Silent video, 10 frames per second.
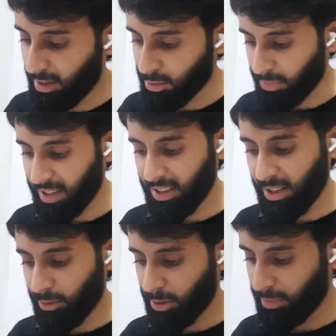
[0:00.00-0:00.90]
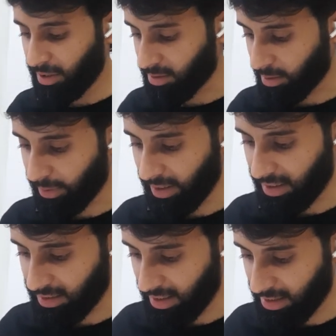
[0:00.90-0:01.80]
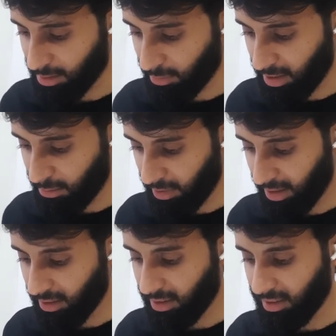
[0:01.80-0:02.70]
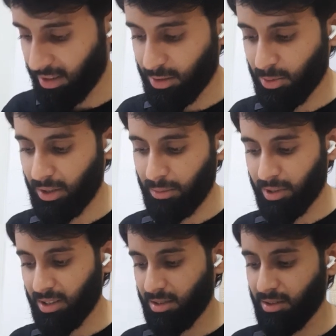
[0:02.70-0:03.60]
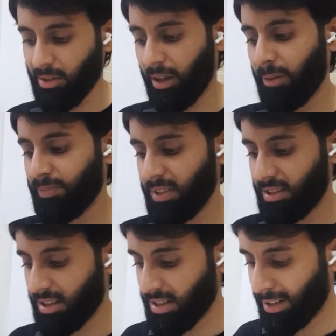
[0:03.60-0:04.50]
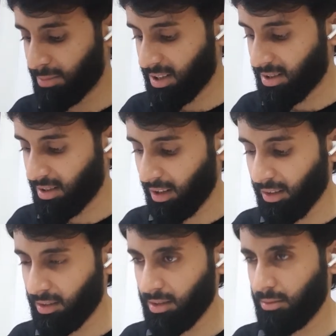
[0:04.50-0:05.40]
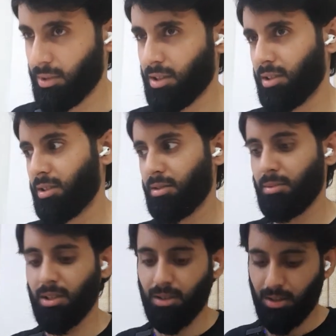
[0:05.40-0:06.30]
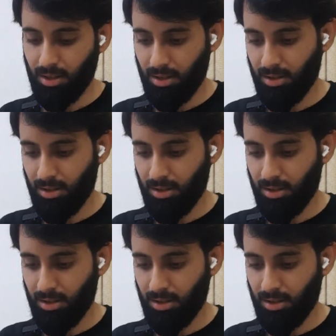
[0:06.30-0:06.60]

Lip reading: So basically what Umar is doing is that he's multiplying these two numbers, okay, 6 times 16, which is basically